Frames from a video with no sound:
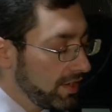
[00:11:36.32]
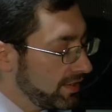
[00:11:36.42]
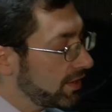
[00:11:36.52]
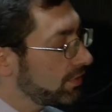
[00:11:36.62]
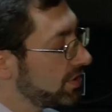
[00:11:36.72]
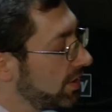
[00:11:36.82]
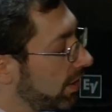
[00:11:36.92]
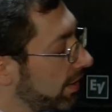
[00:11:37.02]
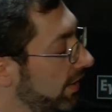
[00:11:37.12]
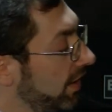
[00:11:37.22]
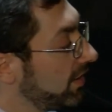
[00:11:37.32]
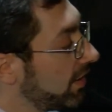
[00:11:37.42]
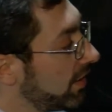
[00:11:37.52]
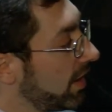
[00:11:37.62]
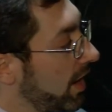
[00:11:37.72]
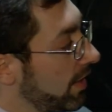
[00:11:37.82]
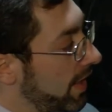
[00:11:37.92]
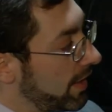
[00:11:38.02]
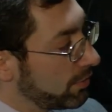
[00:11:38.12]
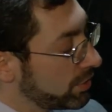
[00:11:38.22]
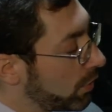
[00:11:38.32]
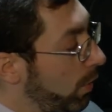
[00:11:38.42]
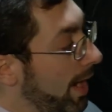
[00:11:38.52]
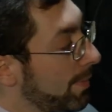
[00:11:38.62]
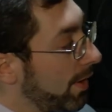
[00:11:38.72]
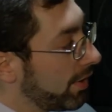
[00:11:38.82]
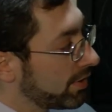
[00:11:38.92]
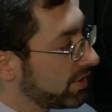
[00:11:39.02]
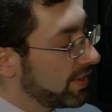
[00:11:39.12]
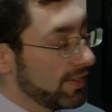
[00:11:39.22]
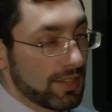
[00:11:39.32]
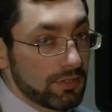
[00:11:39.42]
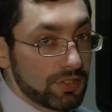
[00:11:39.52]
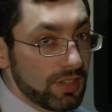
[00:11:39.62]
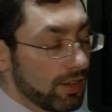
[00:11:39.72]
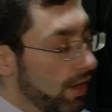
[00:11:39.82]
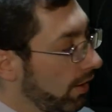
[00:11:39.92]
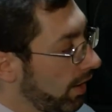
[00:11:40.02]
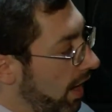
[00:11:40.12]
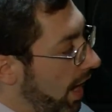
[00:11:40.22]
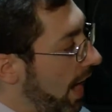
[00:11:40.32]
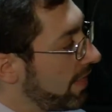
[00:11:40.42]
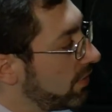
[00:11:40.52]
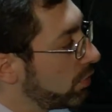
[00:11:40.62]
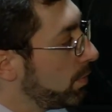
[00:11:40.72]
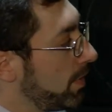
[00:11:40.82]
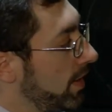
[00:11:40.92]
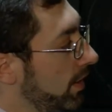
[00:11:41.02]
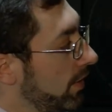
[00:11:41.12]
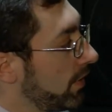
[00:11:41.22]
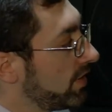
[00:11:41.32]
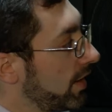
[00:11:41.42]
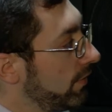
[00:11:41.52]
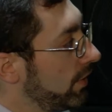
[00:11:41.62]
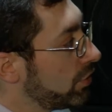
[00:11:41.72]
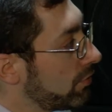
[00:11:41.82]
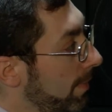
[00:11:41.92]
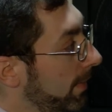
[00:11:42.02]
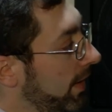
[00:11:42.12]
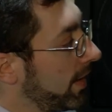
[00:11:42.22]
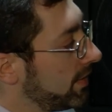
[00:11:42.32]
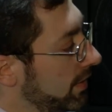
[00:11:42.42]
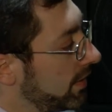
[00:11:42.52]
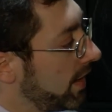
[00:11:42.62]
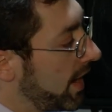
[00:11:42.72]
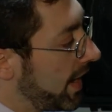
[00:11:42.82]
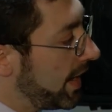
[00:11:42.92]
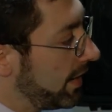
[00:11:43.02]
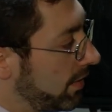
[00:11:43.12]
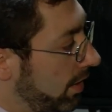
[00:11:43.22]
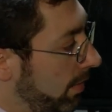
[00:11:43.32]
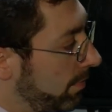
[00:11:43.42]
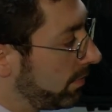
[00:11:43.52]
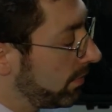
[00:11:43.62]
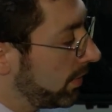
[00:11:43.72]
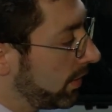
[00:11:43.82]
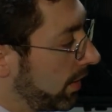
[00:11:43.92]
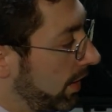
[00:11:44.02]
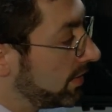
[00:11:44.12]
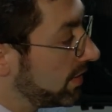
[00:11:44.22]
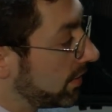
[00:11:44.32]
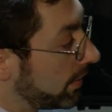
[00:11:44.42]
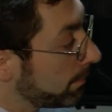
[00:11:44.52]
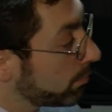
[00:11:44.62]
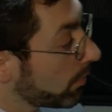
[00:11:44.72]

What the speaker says: Central Synagogue in London, then there was a choir box in the Central Synagogue, and this would be the same feature replicated in Sydney.